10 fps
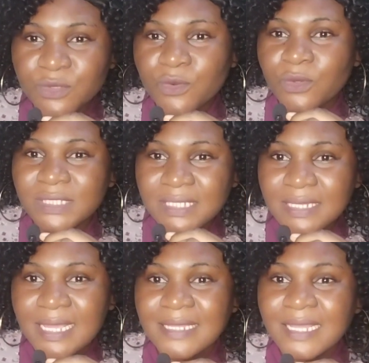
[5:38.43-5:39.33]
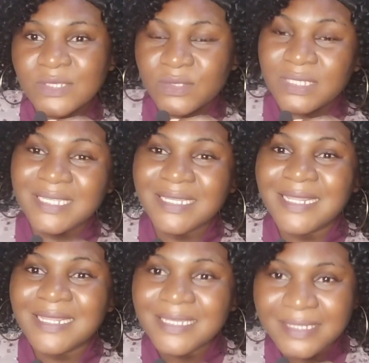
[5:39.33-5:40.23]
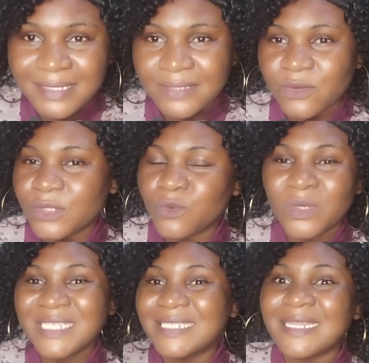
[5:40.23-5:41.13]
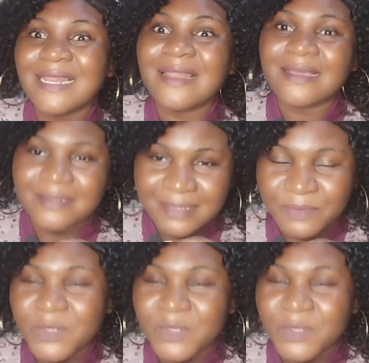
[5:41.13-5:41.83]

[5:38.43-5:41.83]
continue like that to the least, or the one you did last.